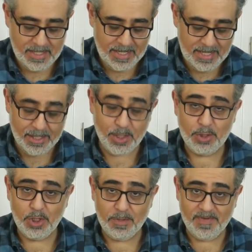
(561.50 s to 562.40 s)

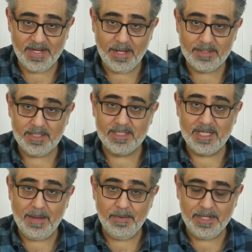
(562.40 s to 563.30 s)
YouTube videos and
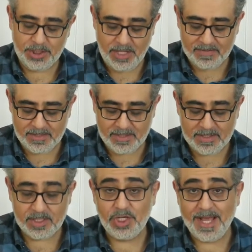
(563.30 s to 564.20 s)
celebrity chefs
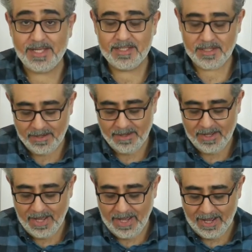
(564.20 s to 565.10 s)
suggest,
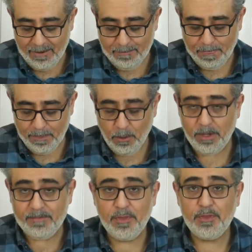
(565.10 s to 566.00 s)

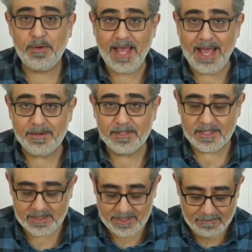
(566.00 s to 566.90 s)
nor even 3
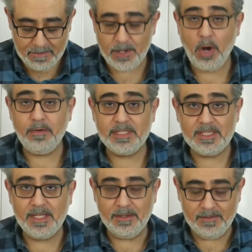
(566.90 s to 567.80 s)
hours, as a
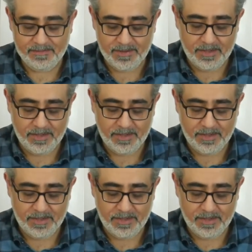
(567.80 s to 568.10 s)
minority of